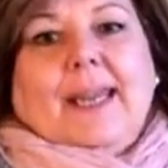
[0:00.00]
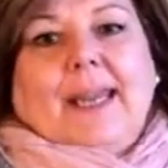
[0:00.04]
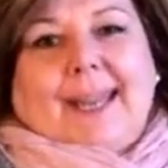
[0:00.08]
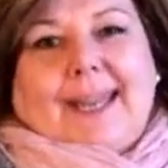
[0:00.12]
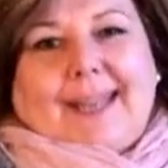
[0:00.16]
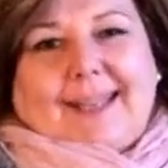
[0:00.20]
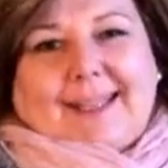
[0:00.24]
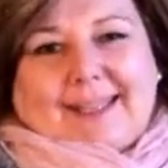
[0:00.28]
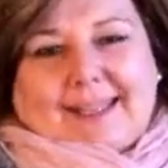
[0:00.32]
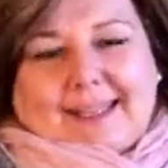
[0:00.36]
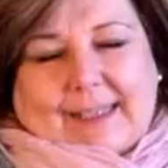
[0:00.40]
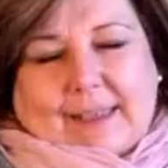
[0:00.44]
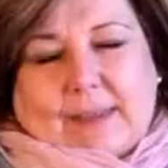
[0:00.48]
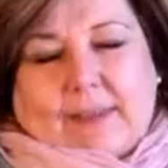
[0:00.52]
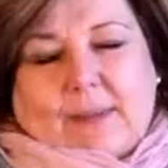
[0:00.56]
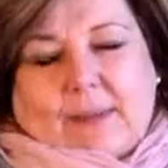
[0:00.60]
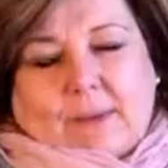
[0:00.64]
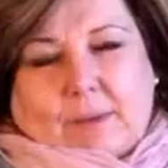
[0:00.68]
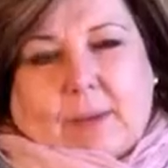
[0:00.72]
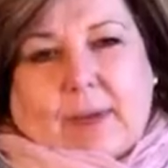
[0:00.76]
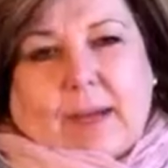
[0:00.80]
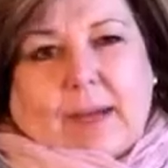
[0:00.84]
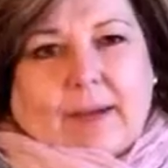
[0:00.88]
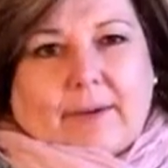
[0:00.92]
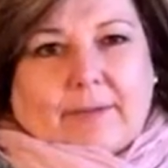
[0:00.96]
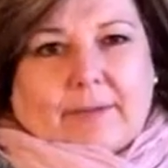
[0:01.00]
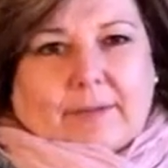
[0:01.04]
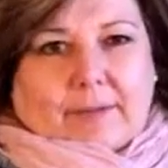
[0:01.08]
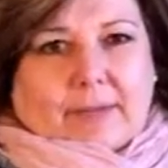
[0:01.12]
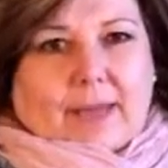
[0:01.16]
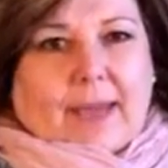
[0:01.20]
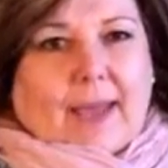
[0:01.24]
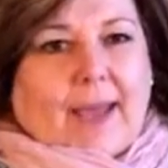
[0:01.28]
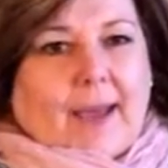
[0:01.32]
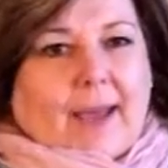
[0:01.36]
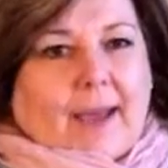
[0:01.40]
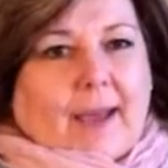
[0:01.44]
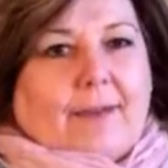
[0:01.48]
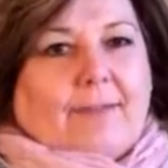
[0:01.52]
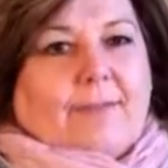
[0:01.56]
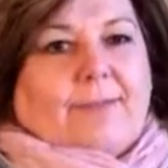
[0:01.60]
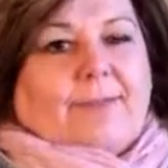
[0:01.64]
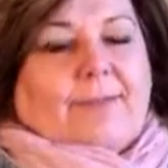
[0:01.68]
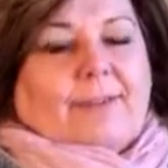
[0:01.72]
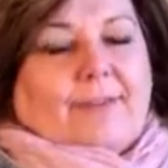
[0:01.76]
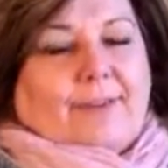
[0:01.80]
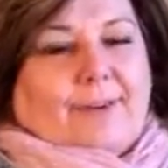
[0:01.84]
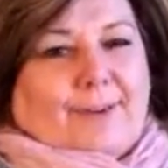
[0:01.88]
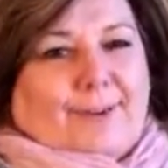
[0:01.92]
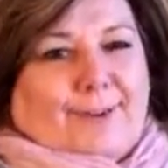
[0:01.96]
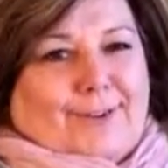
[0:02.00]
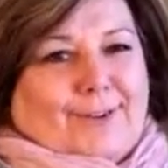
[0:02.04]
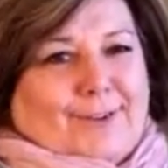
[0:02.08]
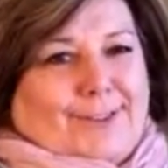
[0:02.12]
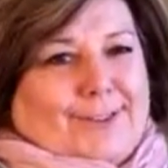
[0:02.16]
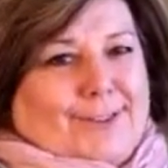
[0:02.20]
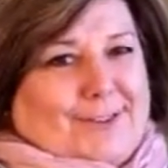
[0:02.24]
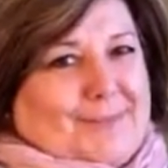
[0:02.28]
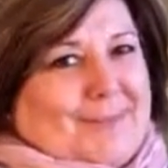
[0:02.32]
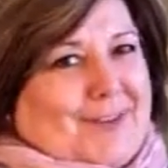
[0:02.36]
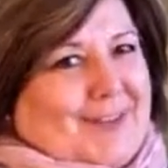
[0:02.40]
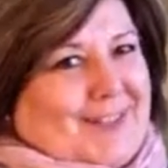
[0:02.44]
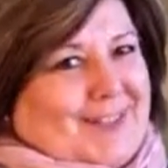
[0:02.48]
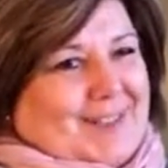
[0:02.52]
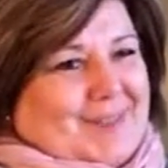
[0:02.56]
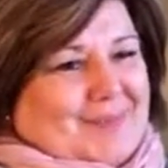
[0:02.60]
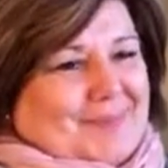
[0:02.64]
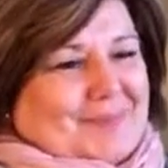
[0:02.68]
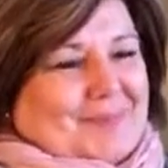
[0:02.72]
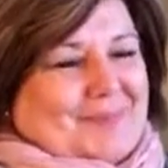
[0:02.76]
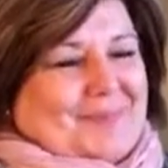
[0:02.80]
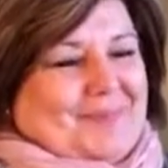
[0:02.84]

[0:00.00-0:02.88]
And yes, you have to have earnest money.